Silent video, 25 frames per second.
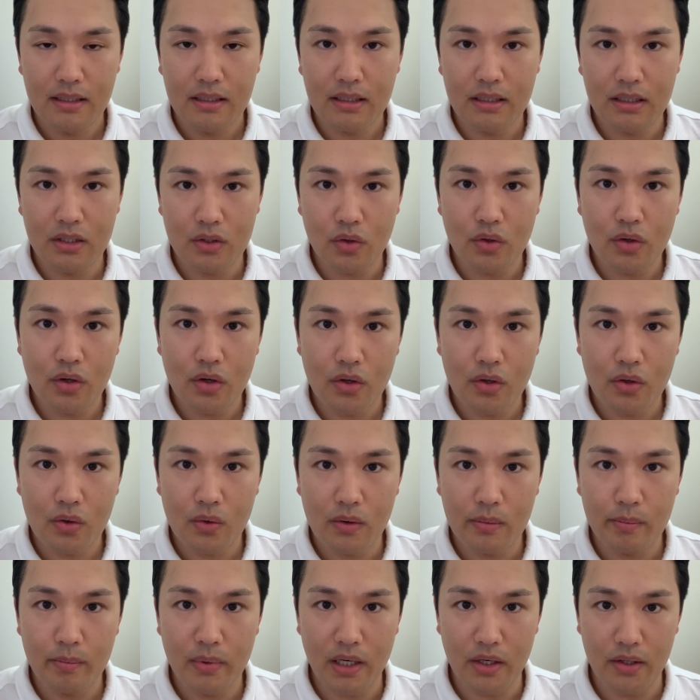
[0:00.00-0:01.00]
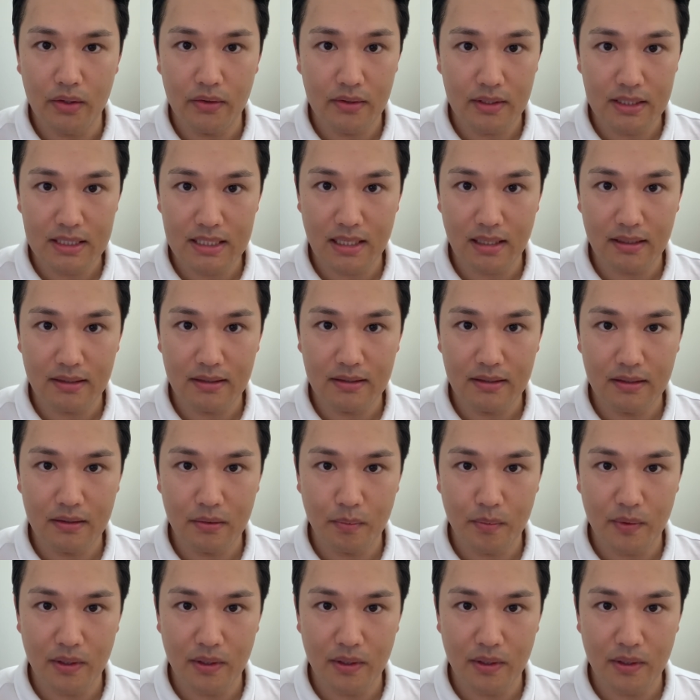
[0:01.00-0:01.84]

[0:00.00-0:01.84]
I don't know about your technique,